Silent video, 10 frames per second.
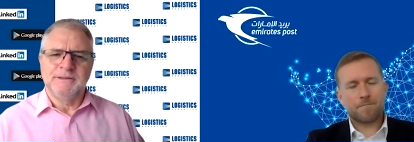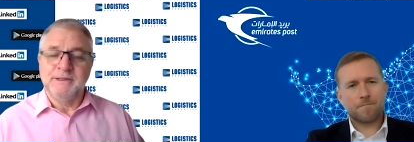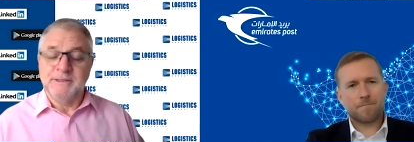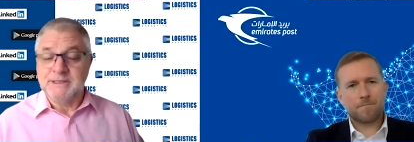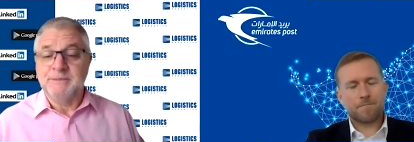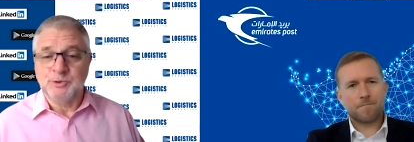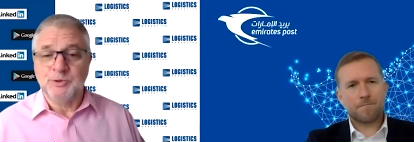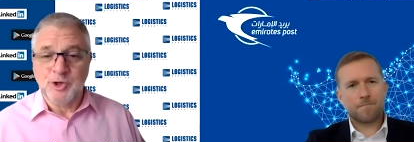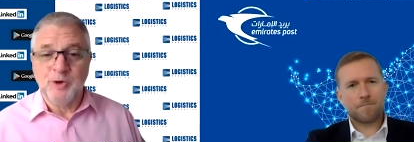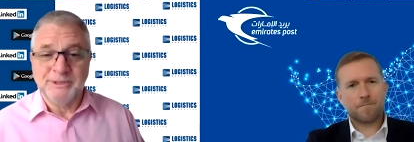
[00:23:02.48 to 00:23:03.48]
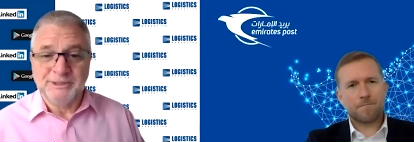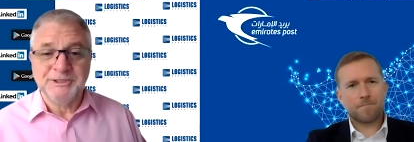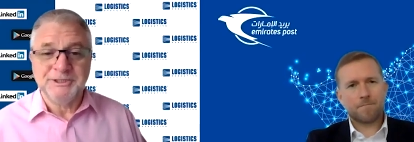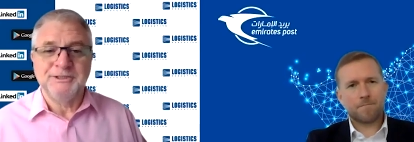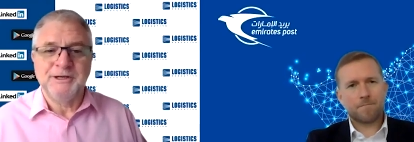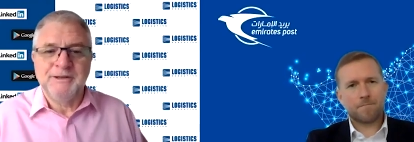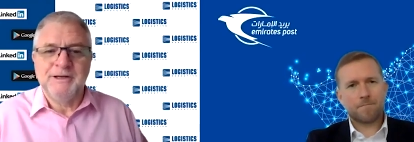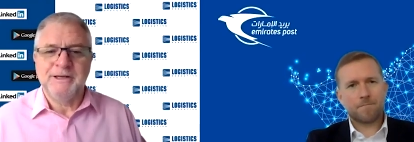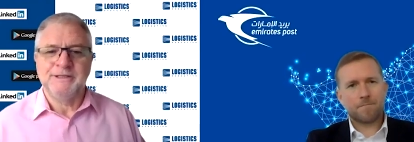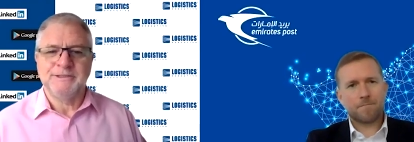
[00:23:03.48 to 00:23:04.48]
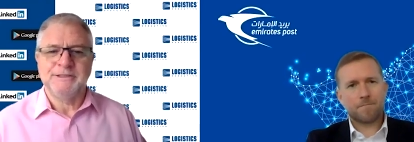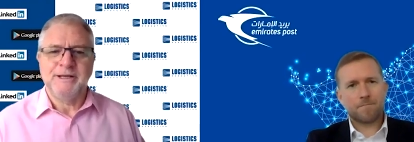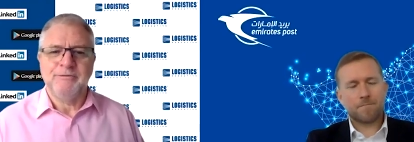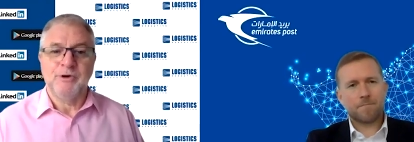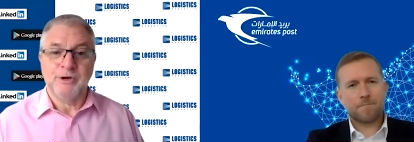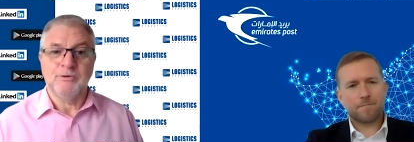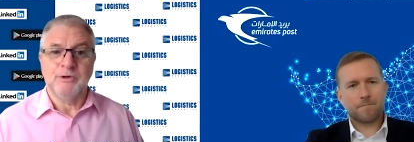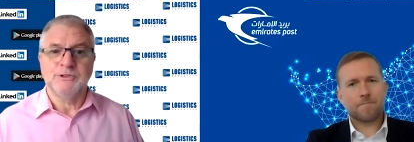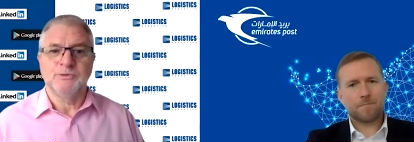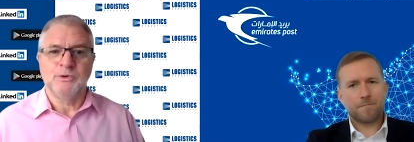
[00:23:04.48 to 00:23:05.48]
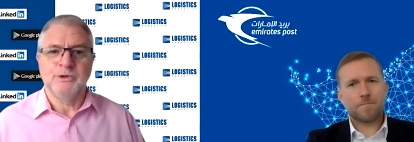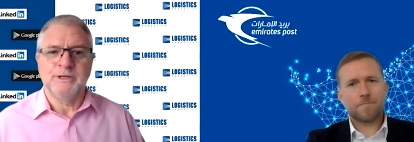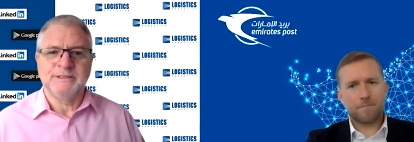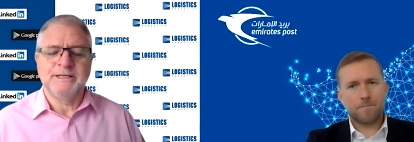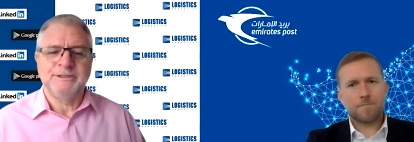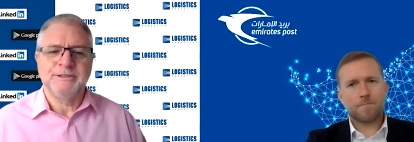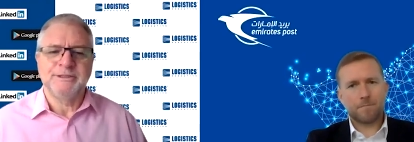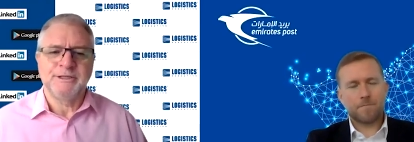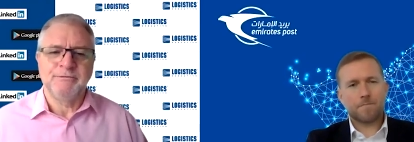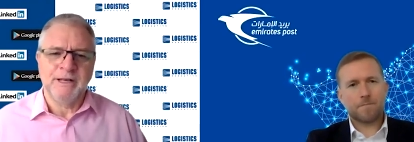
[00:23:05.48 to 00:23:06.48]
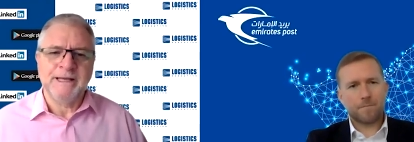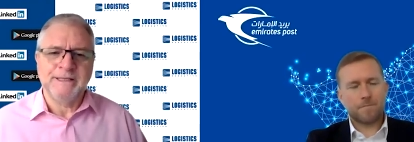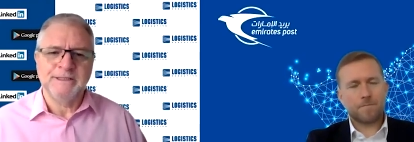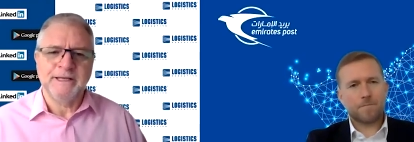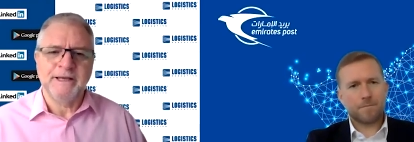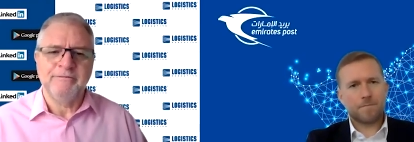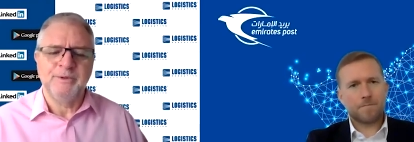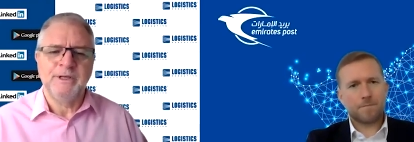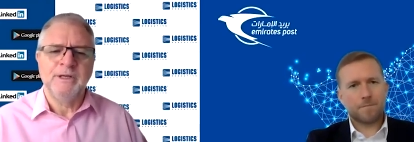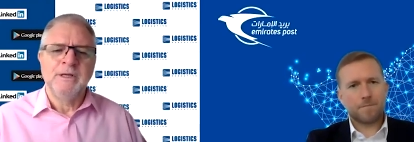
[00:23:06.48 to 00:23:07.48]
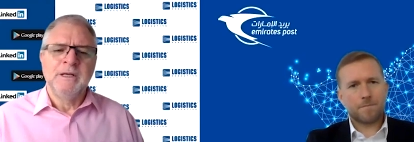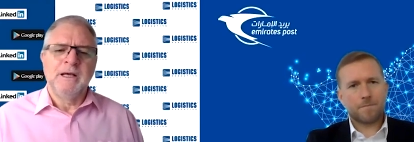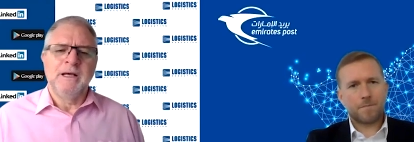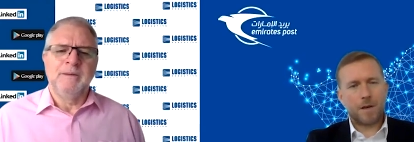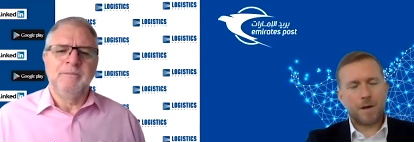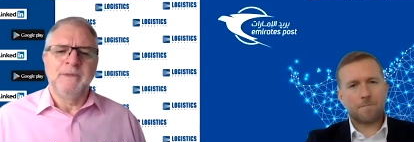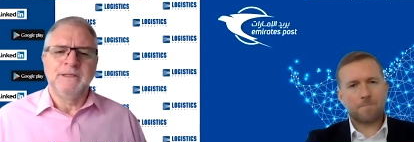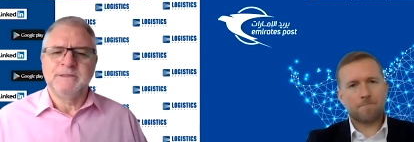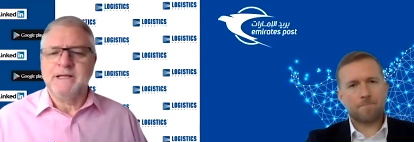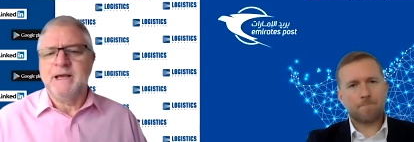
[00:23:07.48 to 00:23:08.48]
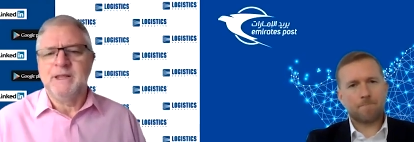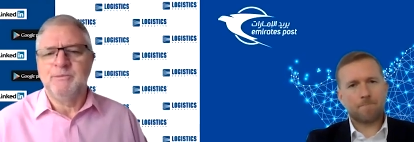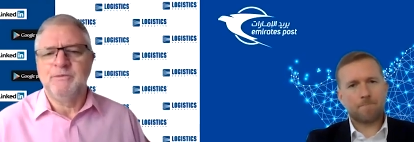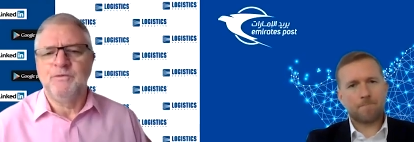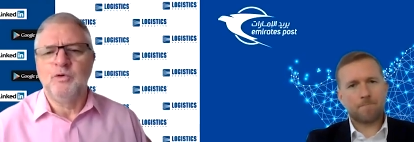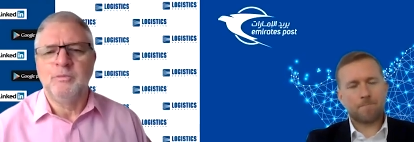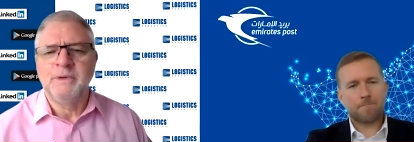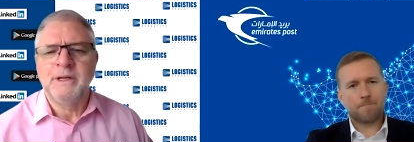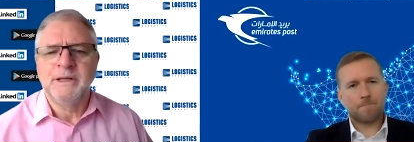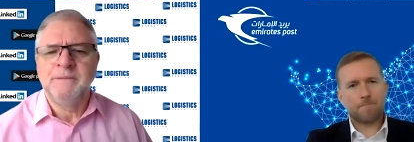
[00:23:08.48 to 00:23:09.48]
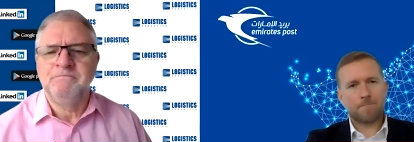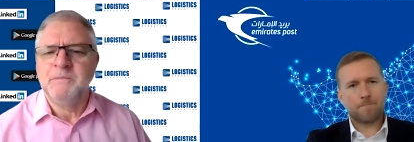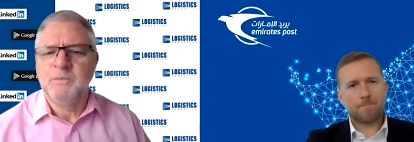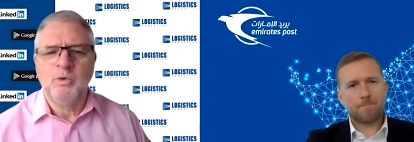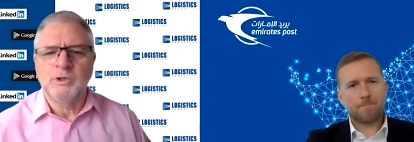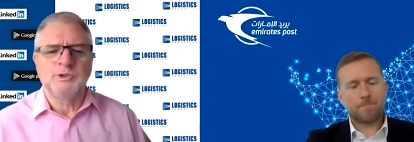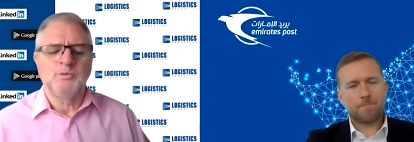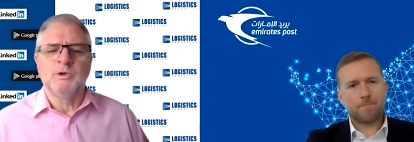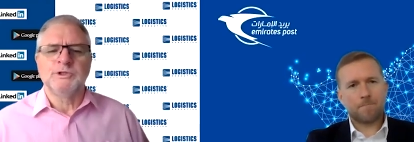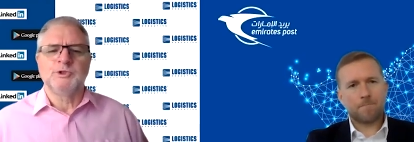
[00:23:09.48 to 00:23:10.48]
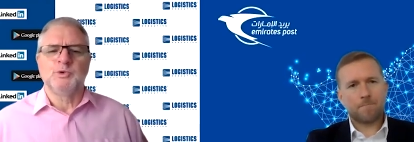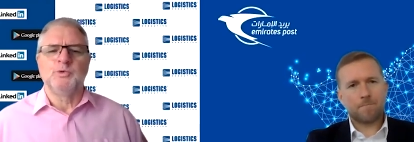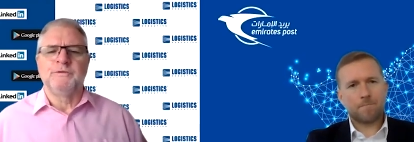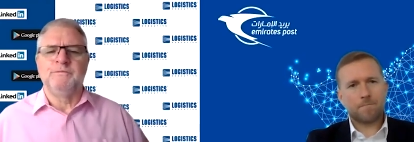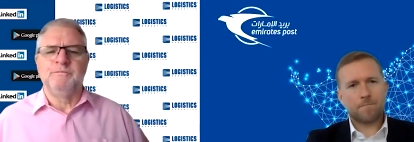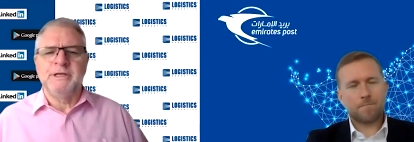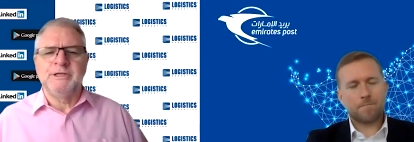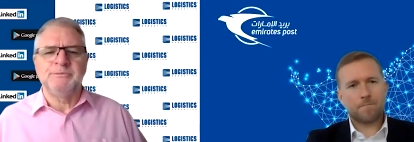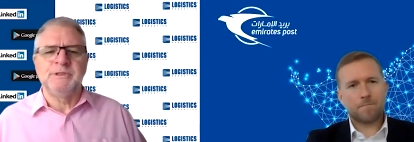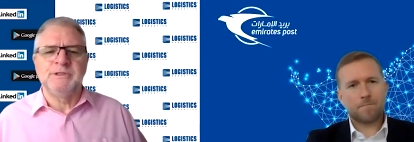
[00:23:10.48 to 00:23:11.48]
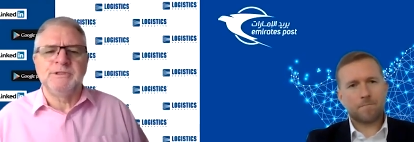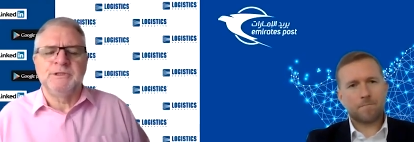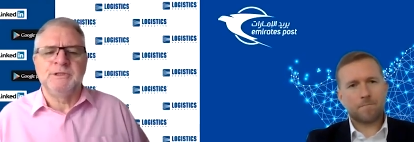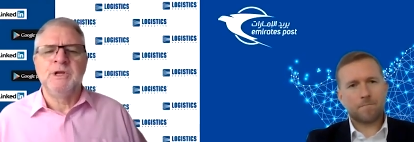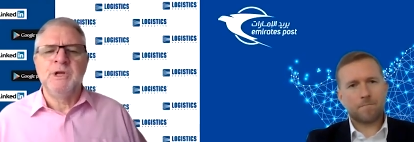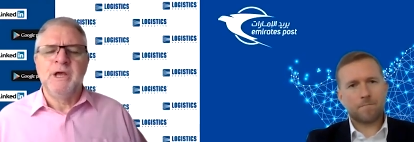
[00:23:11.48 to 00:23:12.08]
Speaker 1: and there's some sort of competition, I, I, understand, right across organisations that are related to government um, as to how they perform. Um, what sort of measurements and,